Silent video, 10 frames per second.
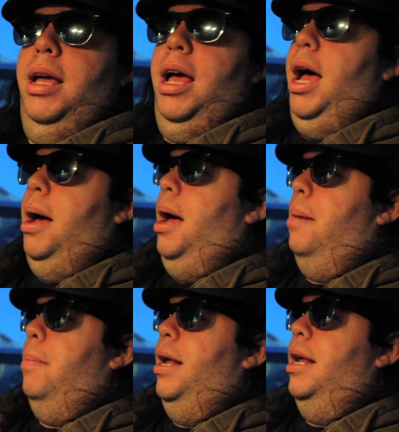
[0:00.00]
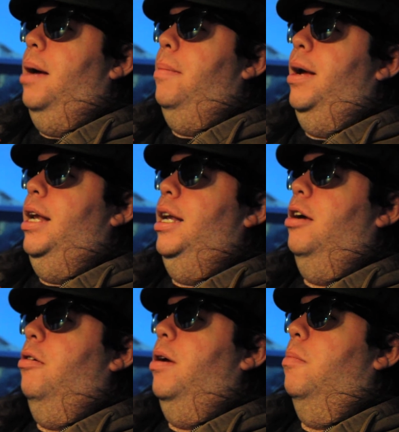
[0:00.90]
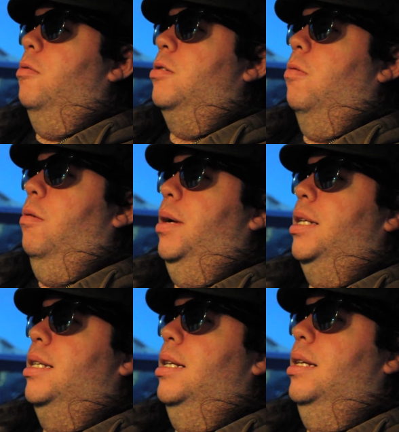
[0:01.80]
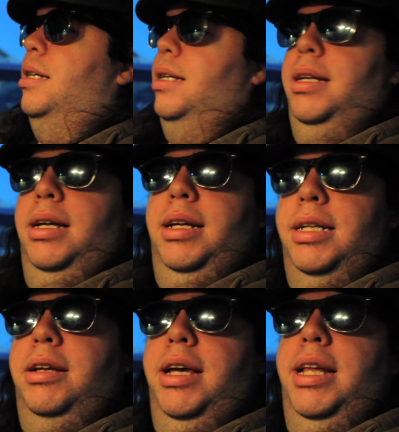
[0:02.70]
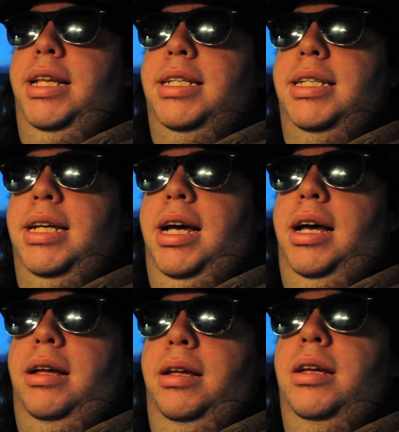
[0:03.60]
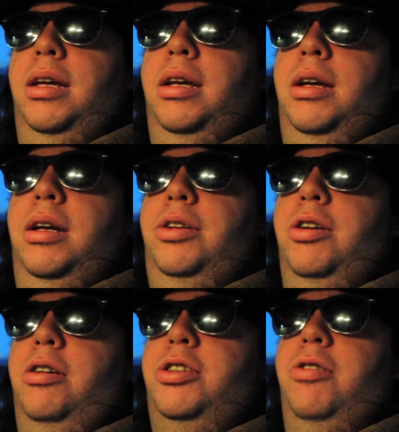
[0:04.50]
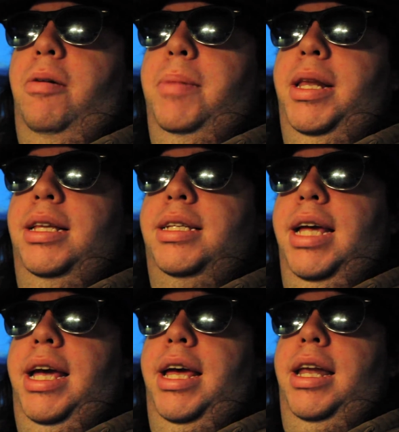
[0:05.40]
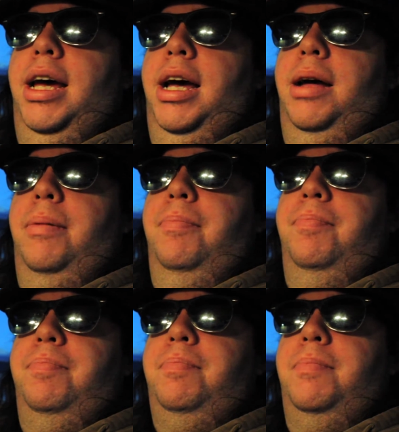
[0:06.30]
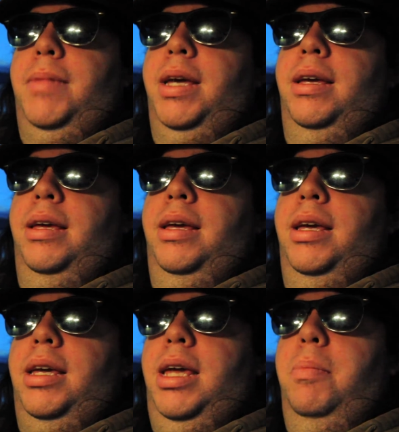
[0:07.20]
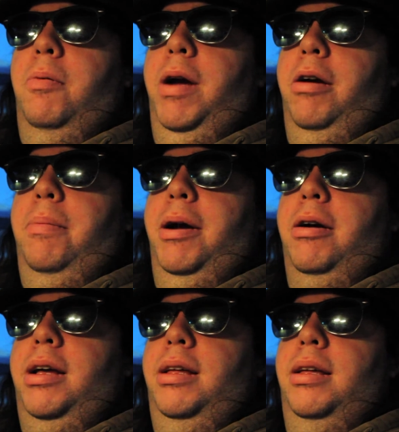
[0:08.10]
I might need to go get more squirrel butts. Until then, this is John Strawman saying, keep it weird, America.